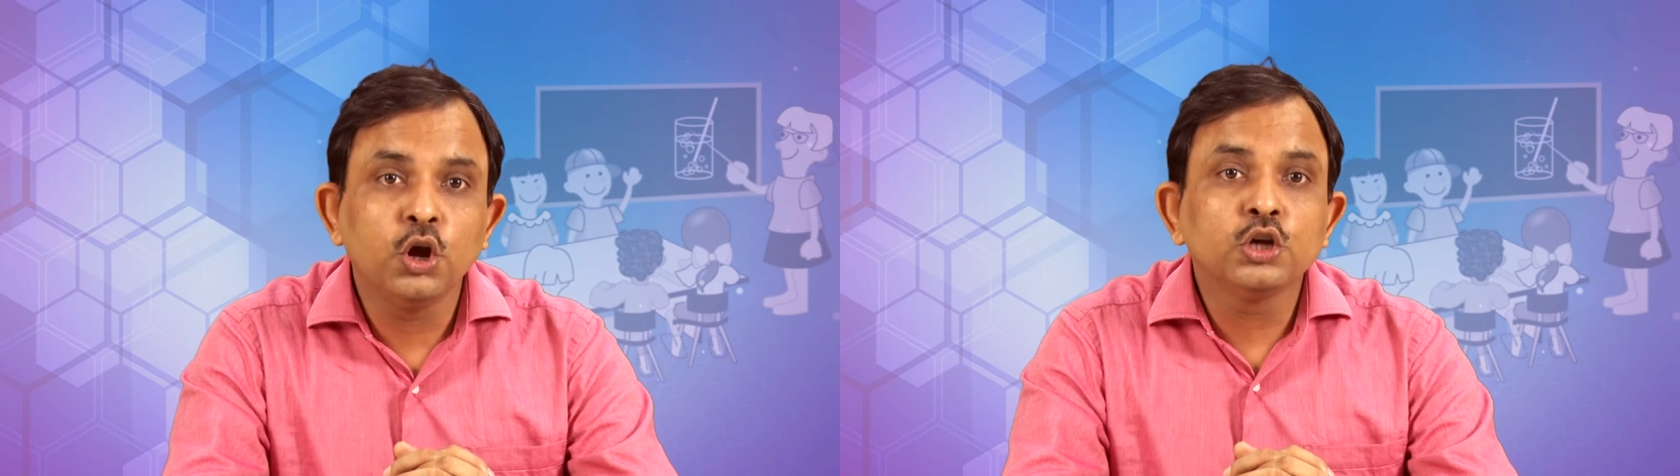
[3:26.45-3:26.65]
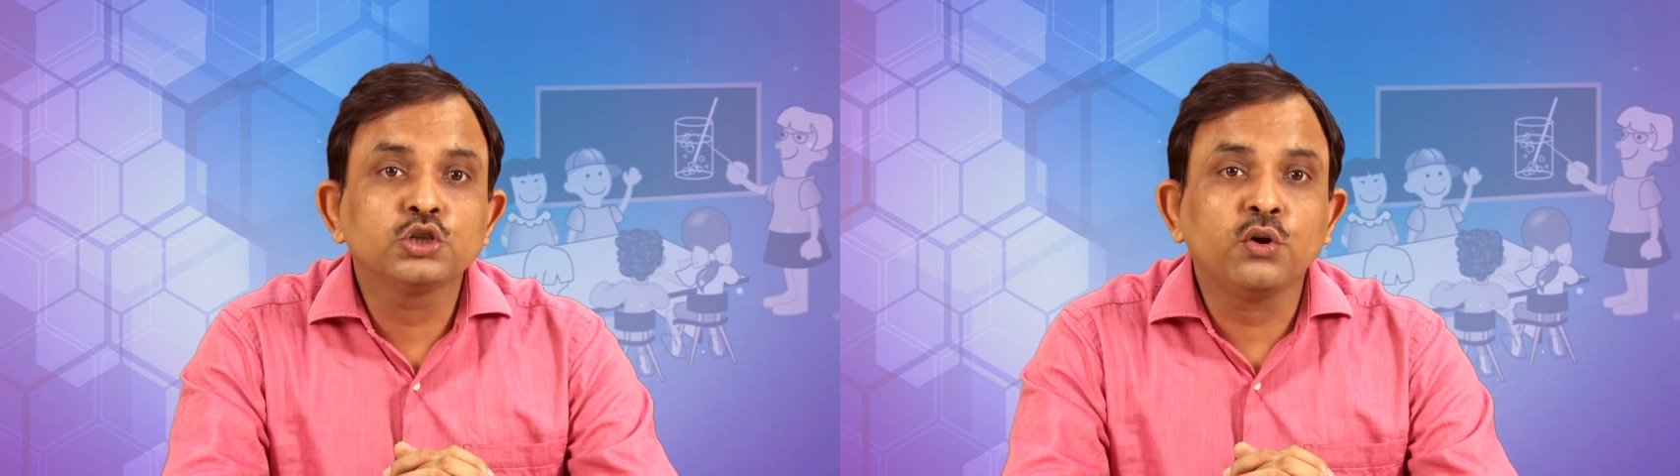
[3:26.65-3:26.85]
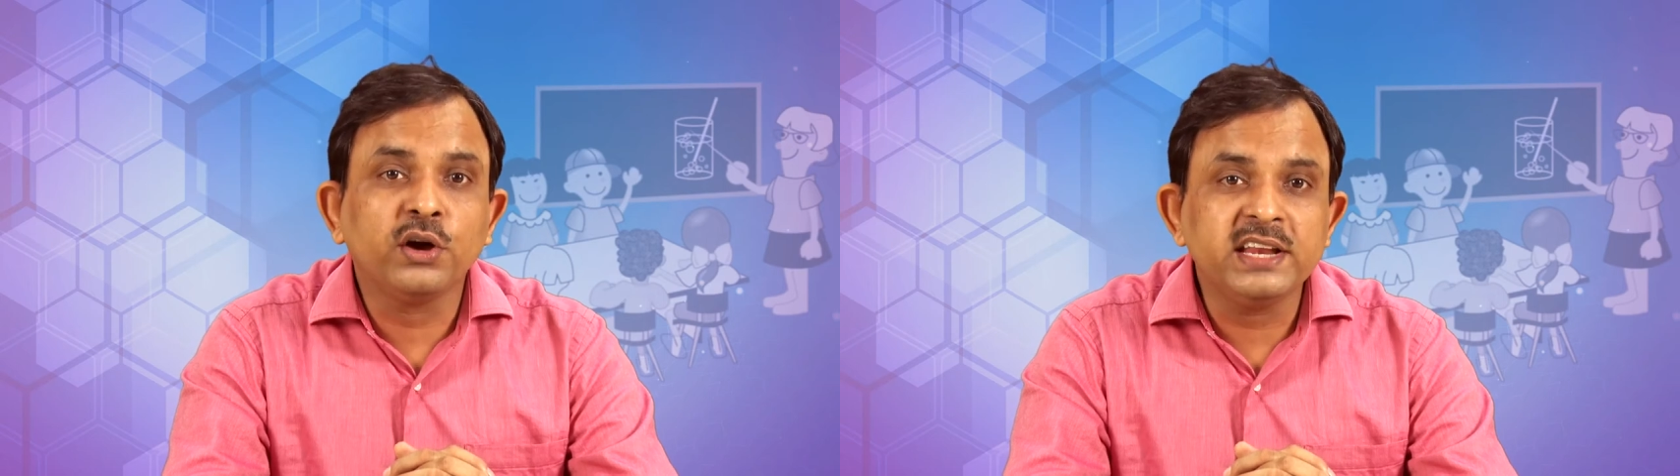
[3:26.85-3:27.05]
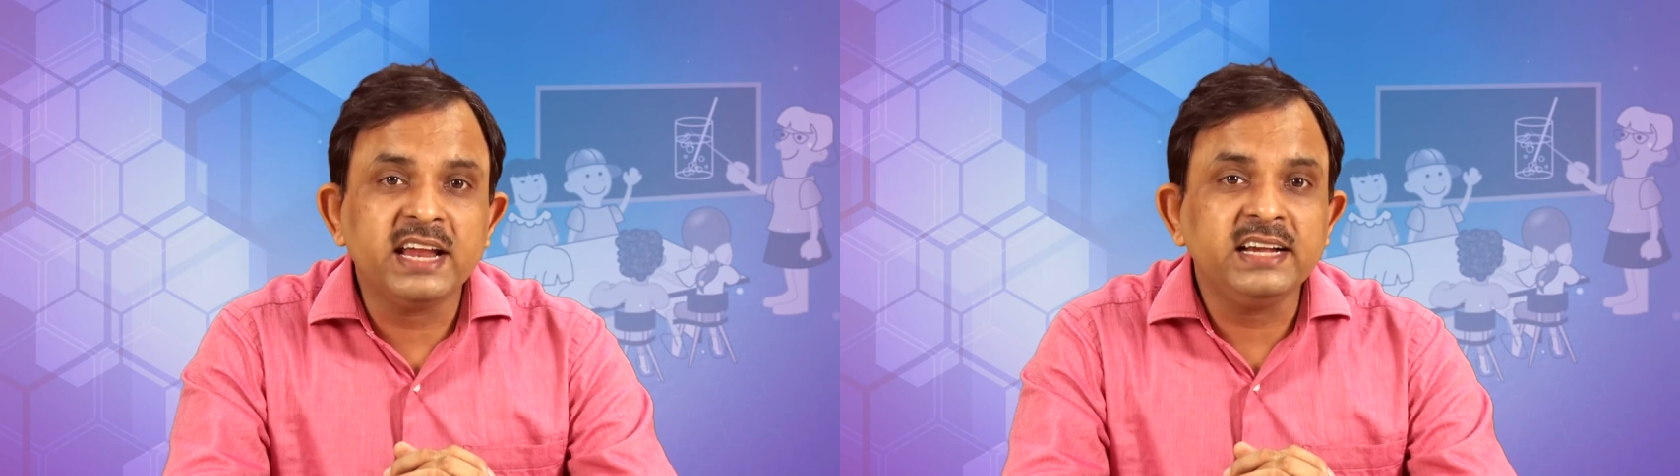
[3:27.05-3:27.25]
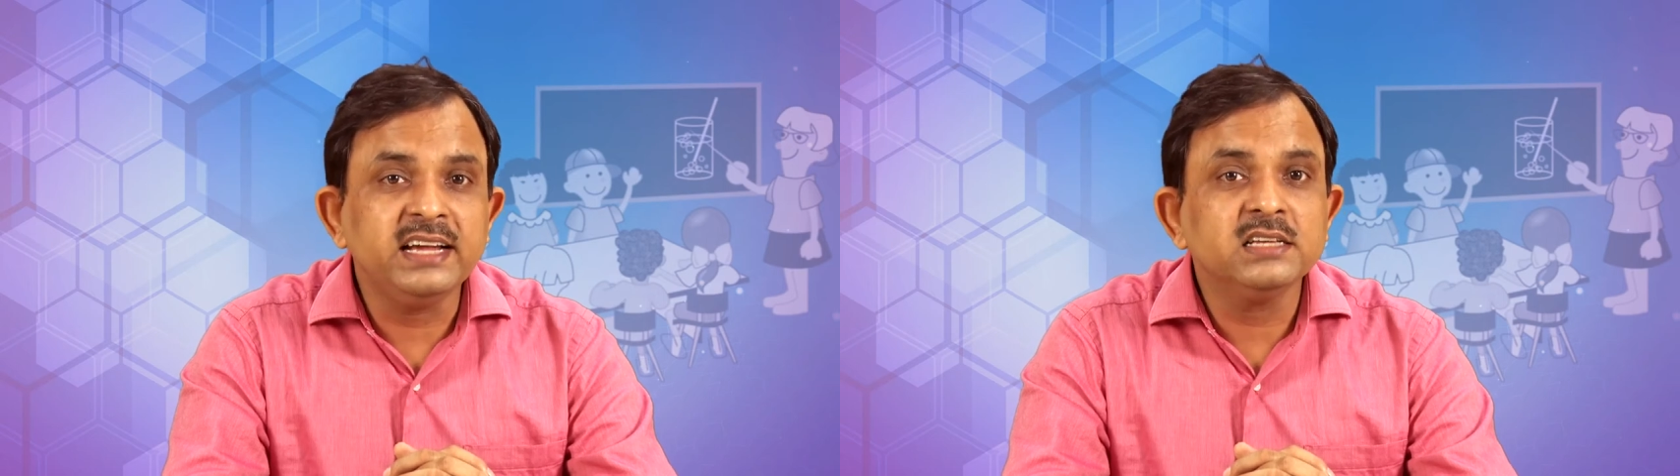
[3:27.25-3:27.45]
So
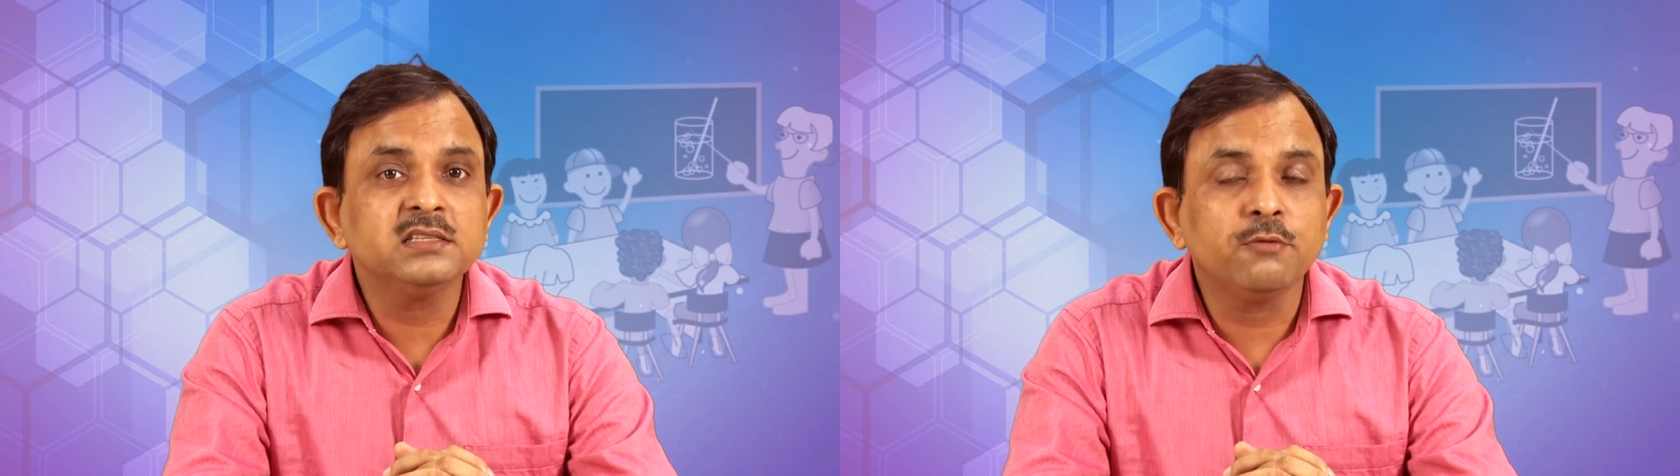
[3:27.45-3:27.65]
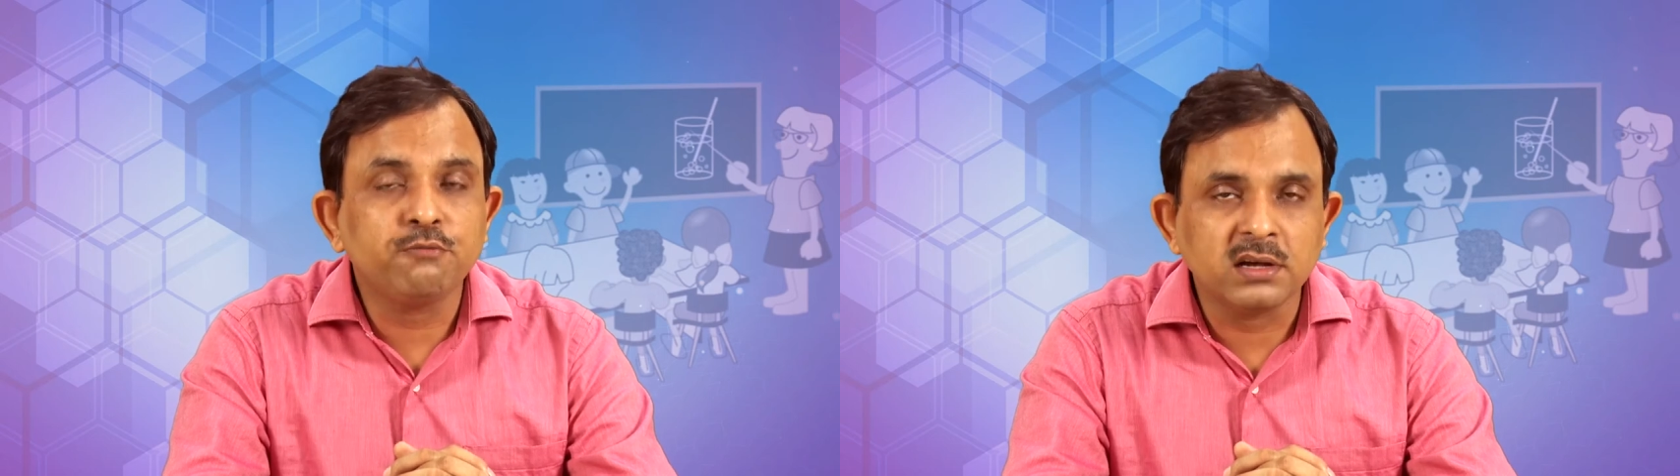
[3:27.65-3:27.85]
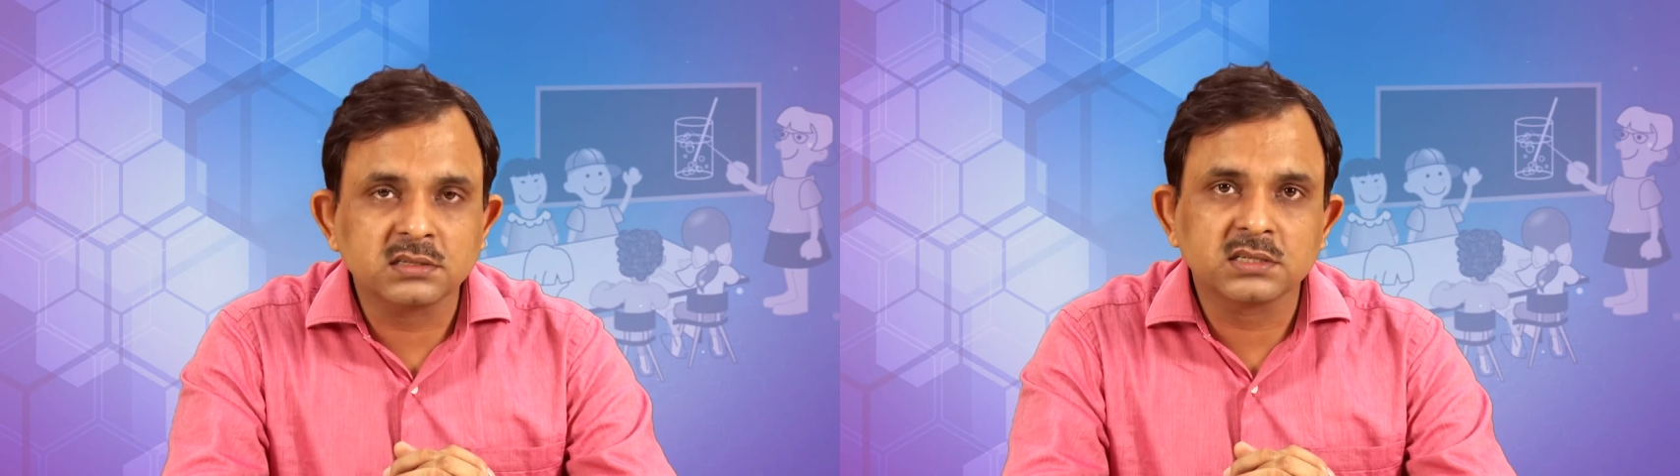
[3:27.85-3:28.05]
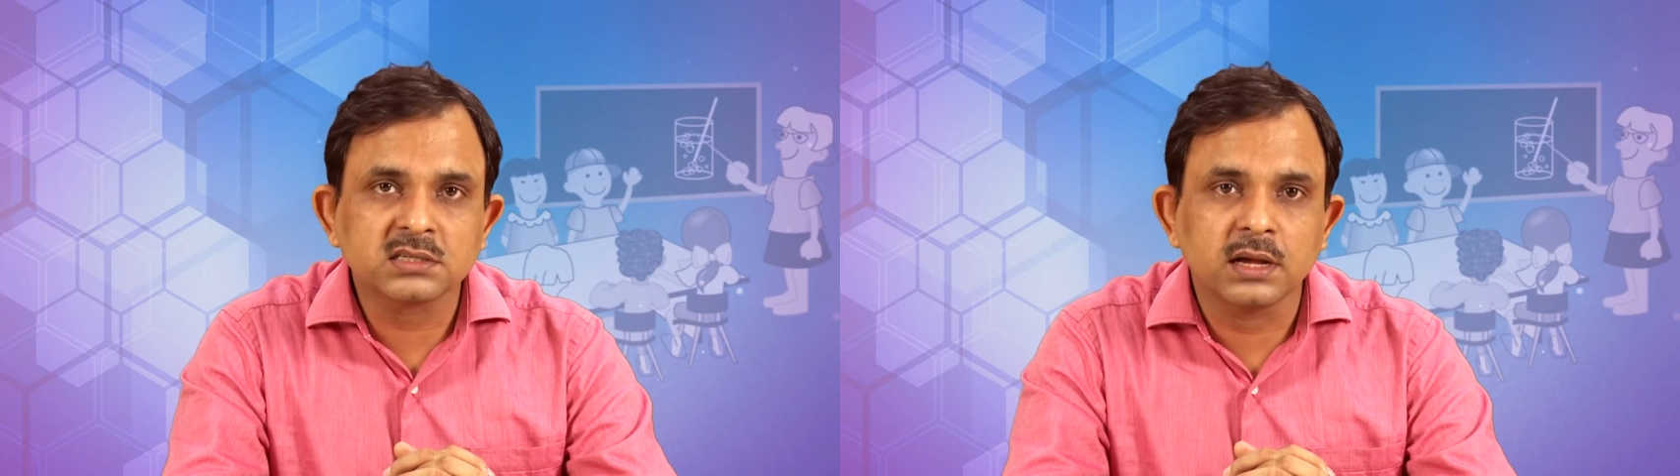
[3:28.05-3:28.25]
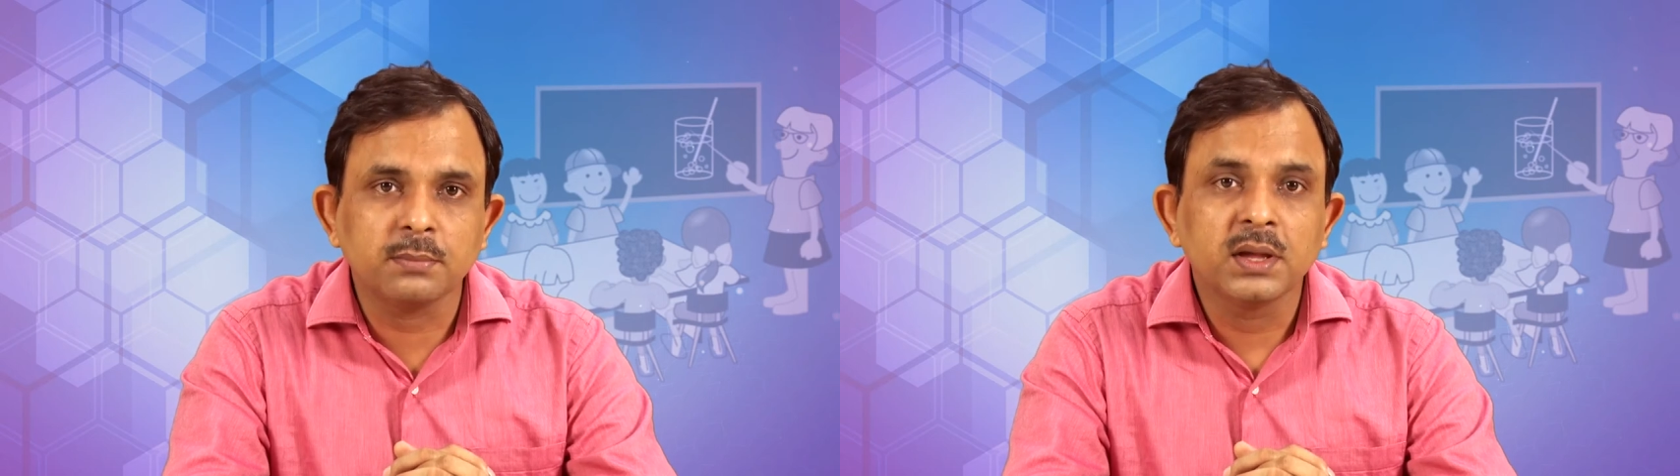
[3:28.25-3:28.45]
creating is the first
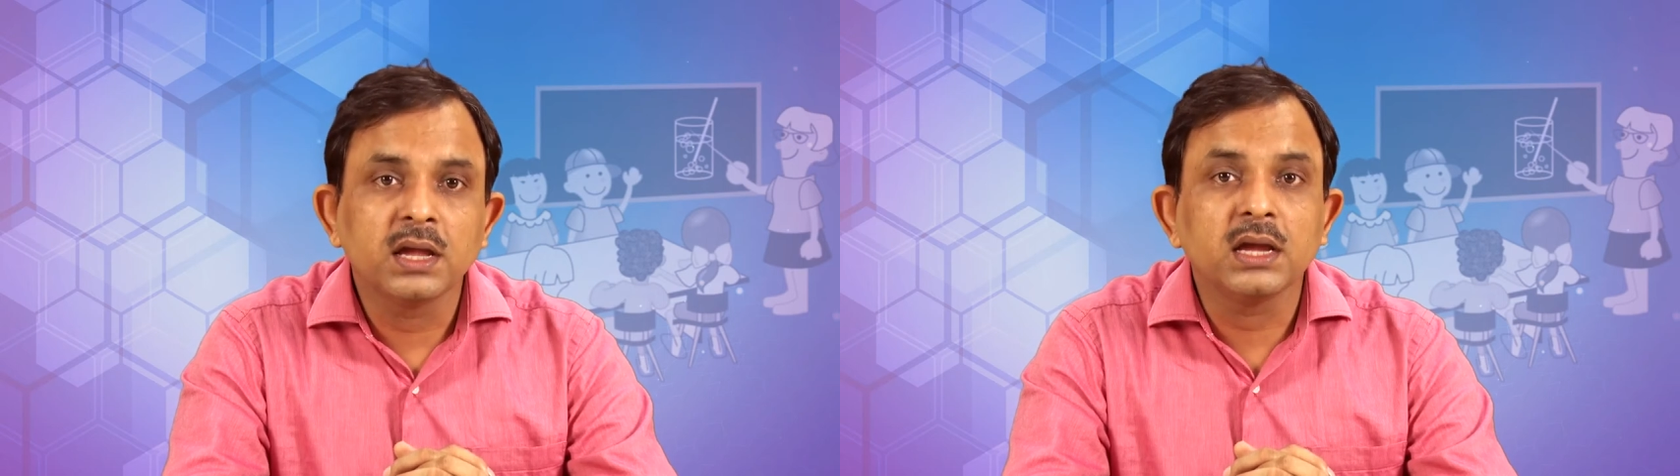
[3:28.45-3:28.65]
step